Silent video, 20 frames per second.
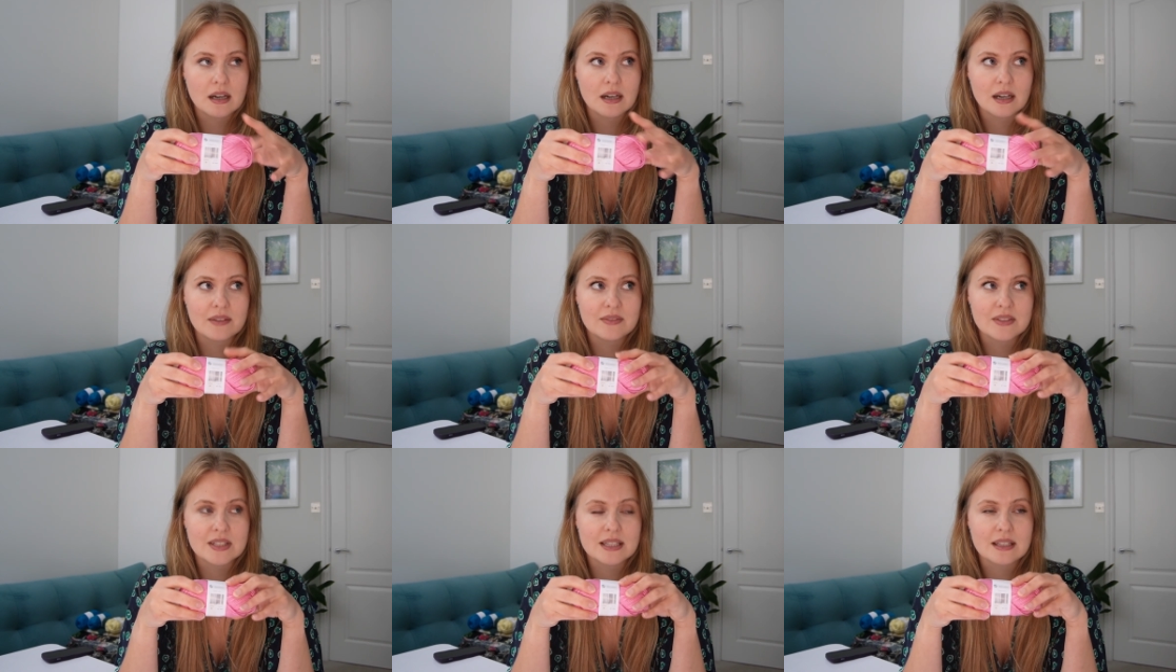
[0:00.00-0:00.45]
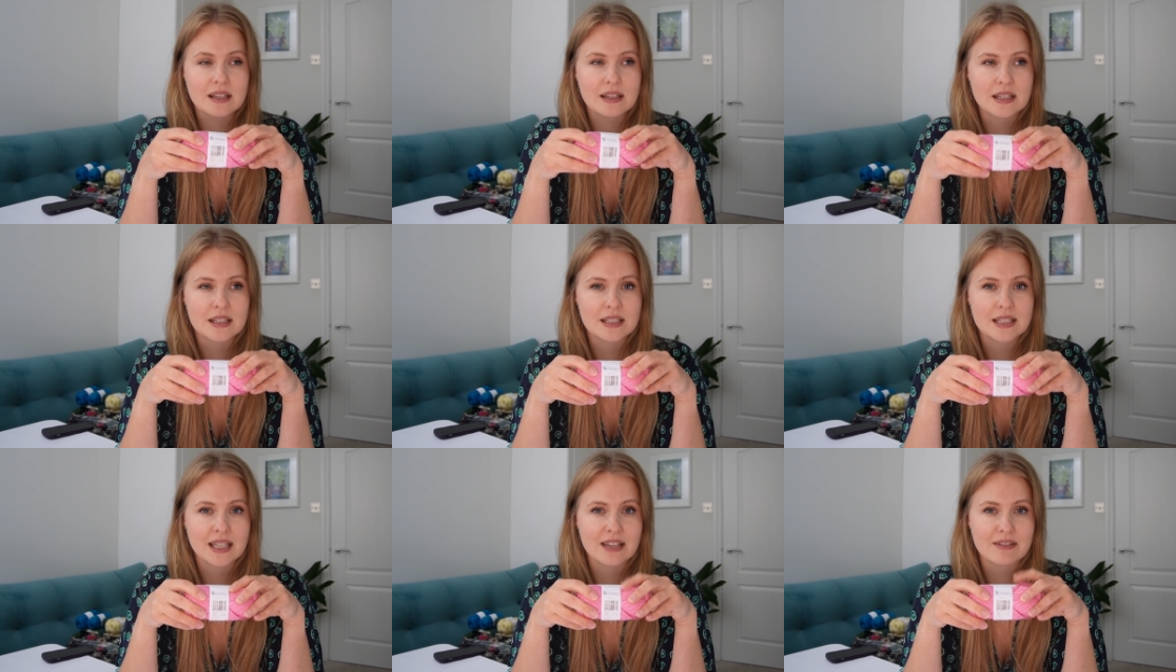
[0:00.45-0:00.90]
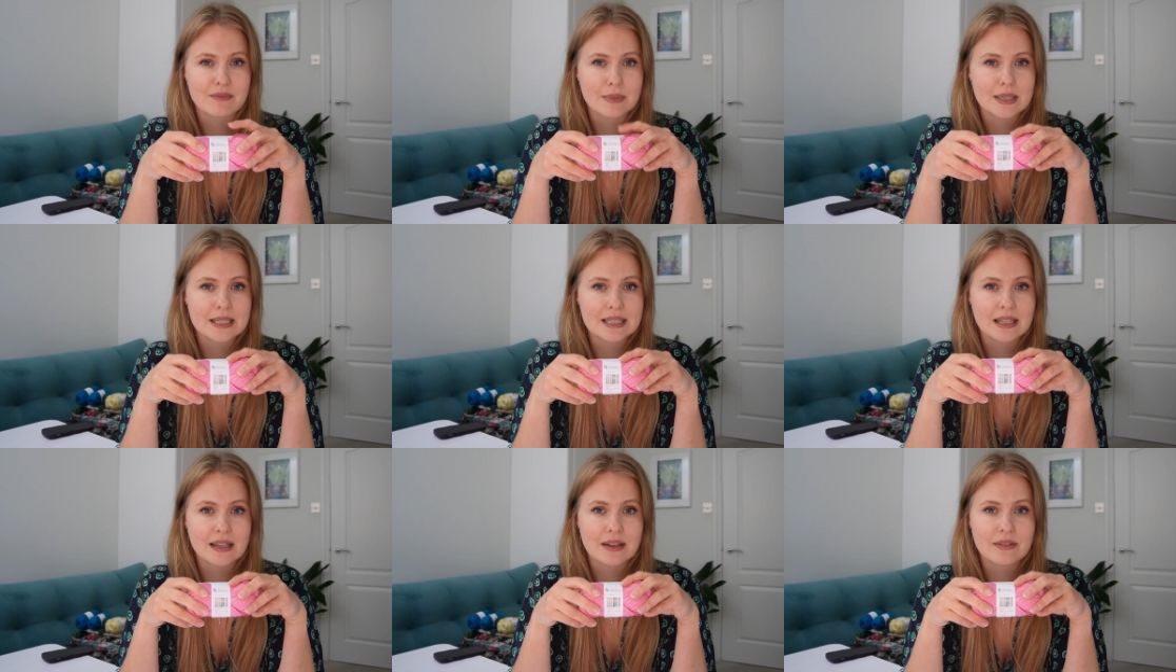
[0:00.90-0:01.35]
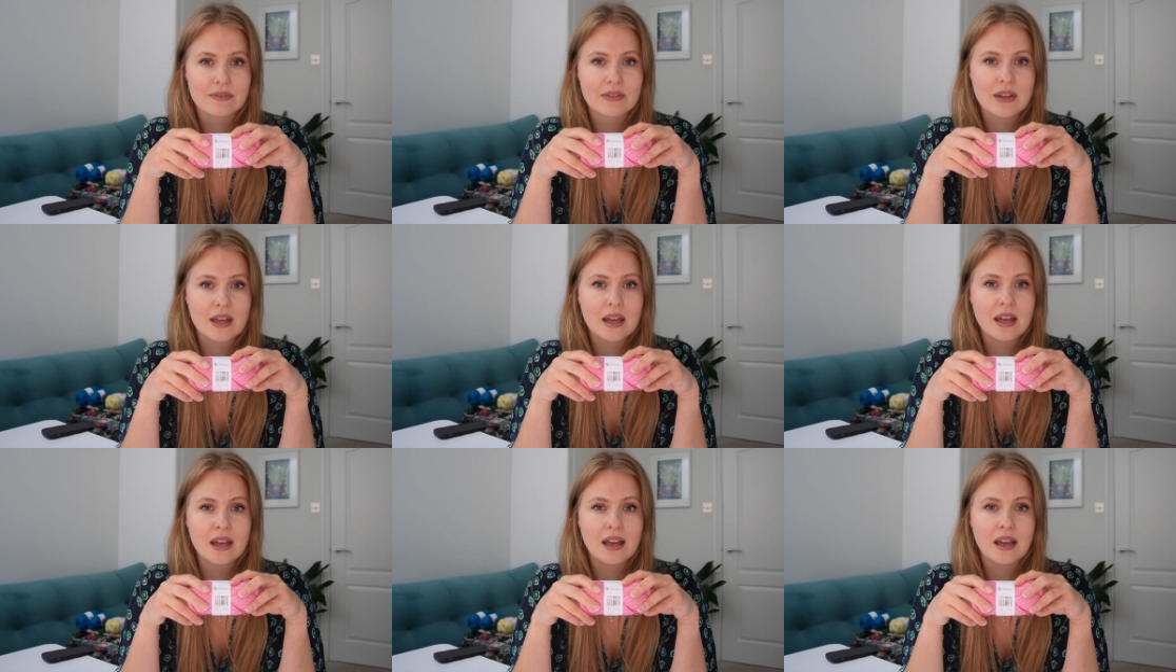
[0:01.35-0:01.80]
I've decided to give myself
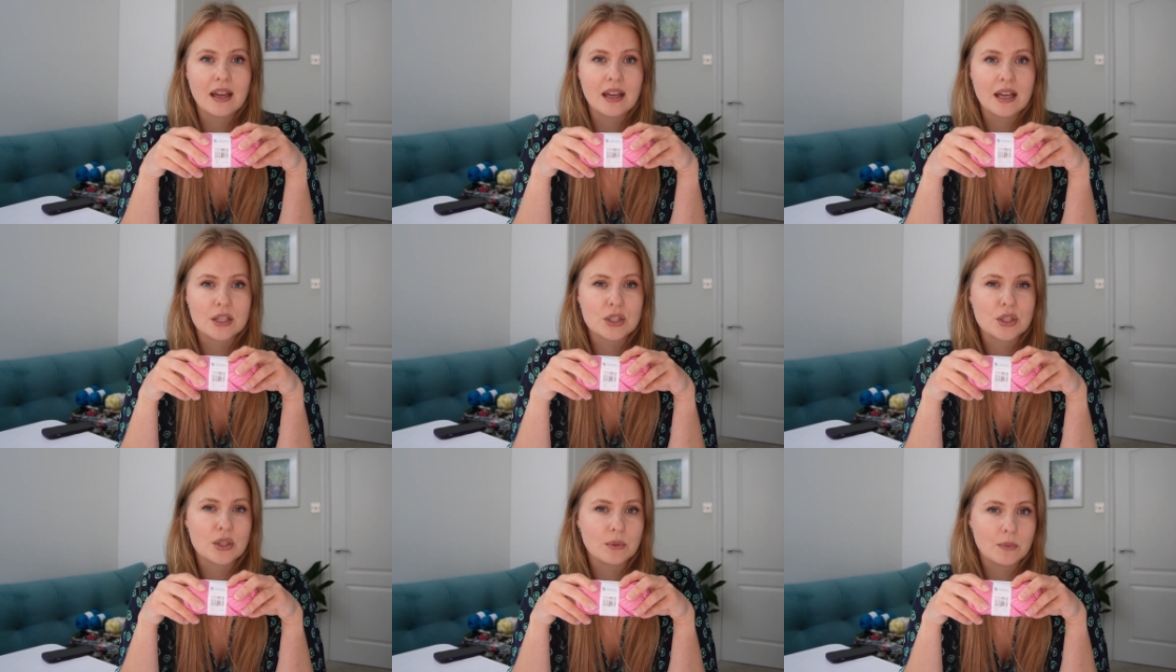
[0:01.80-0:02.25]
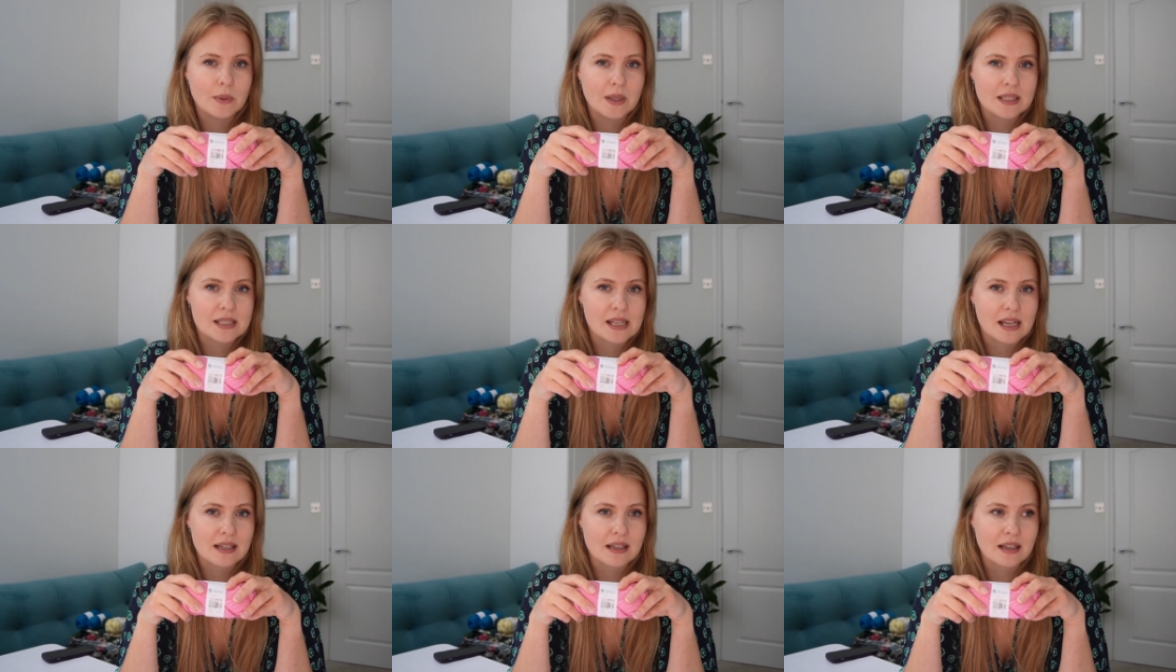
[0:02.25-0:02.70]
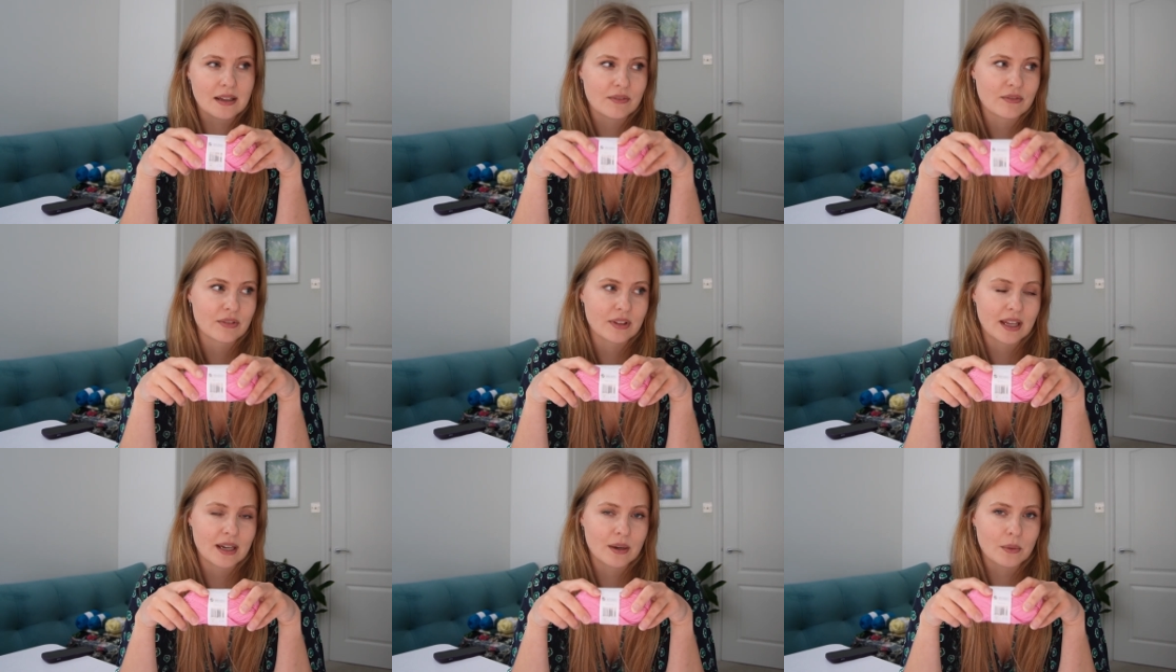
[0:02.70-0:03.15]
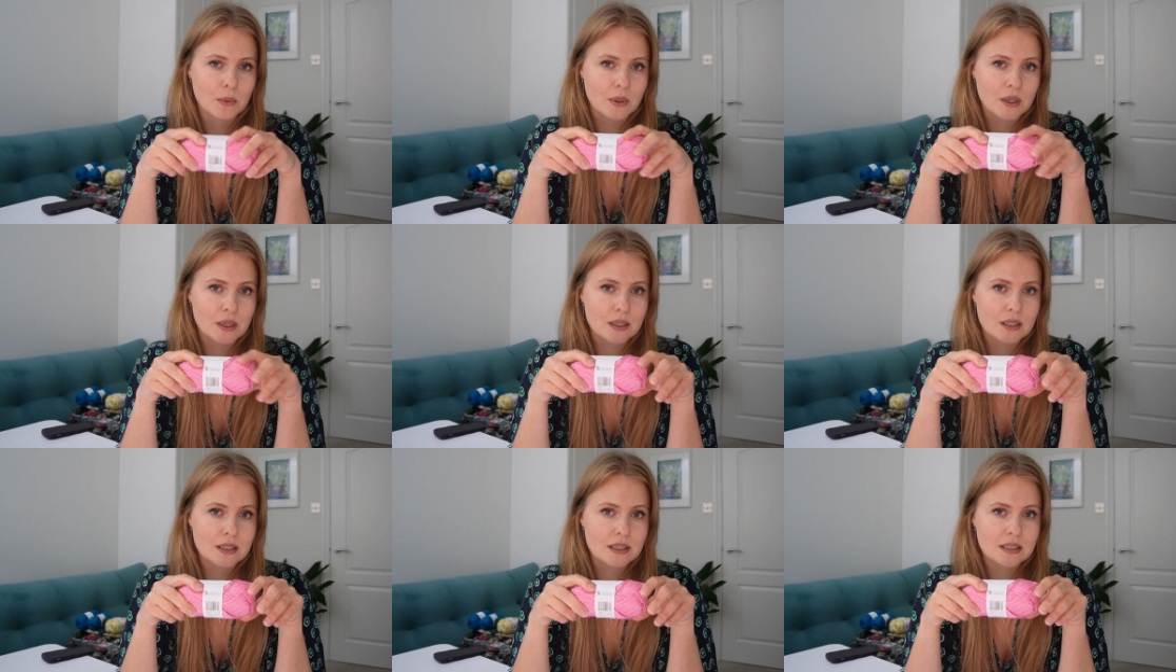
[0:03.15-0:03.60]
a 2-week deadline for that
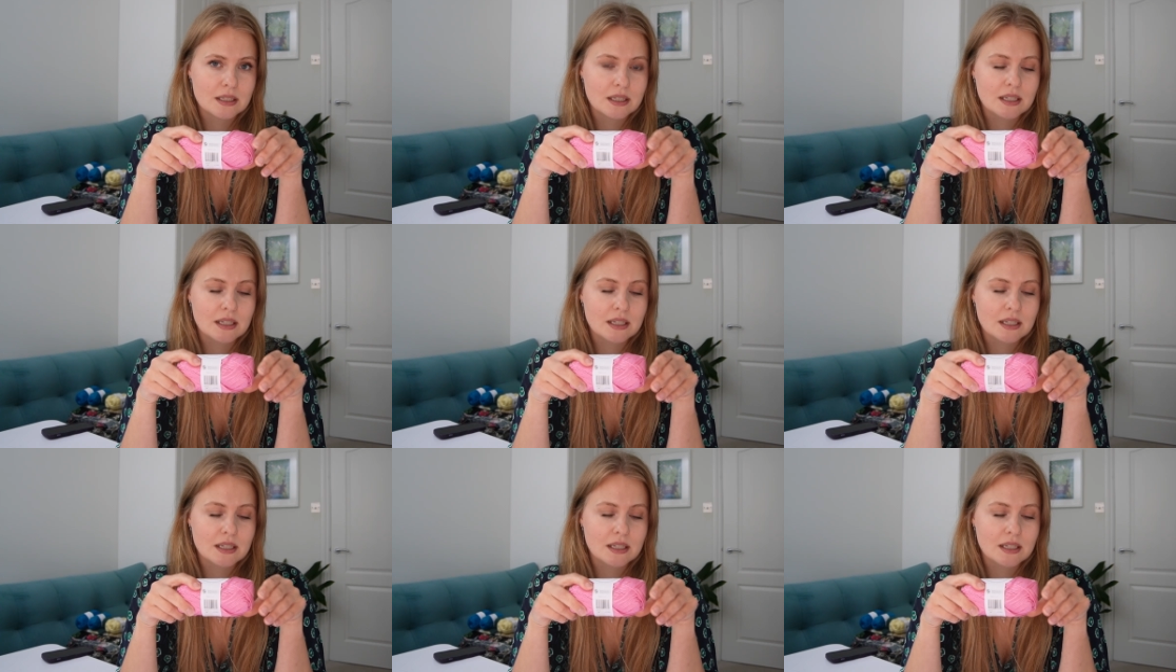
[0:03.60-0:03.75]
one.